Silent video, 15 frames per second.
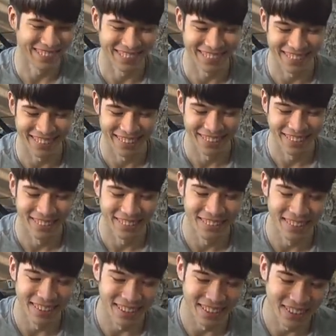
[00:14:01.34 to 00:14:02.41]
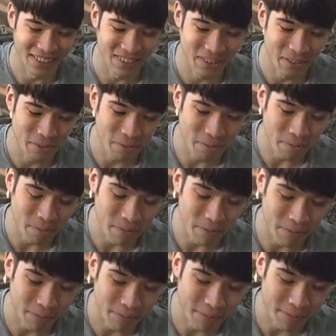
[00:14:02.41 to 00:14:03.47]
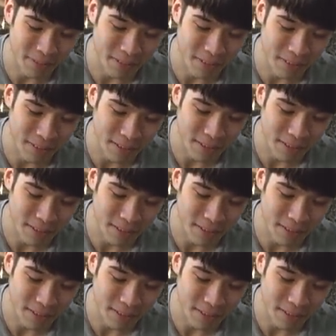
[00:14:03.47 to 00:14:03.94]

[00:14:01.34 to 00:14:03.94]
[no speech]